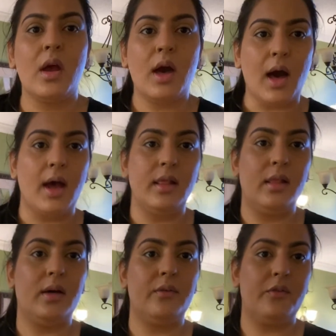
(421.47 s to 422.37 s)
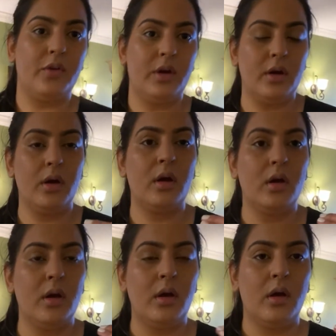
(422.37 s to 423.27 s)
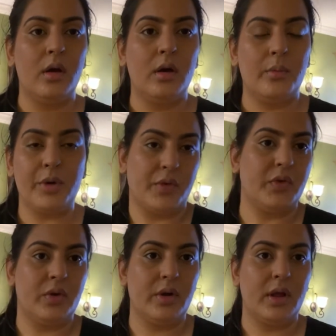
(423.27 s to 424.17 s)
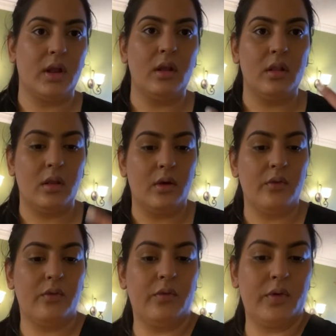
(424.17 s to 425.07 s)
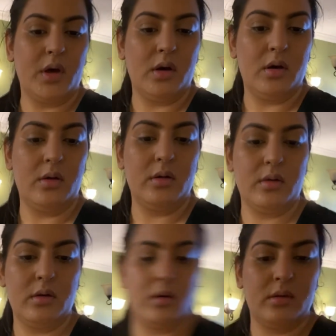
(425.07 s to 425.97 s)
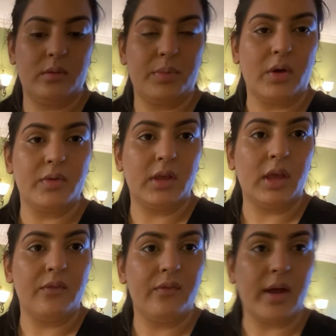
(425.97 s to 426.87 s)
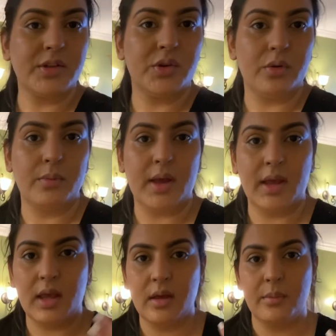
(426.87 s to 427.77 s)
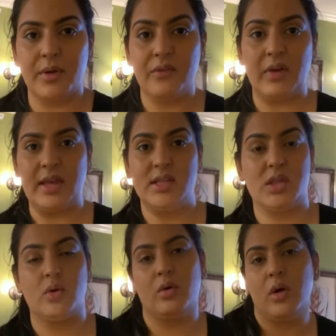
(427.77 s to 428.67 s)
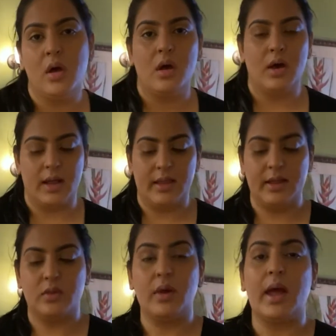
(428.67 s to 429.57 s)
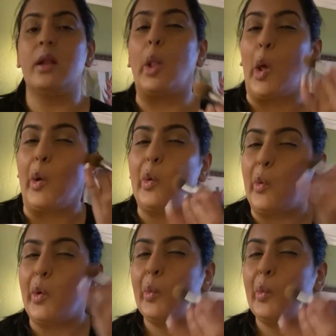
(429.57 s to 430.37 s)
I love bronzer and I love the bronzing effect on my face, so I like to add a lot of it.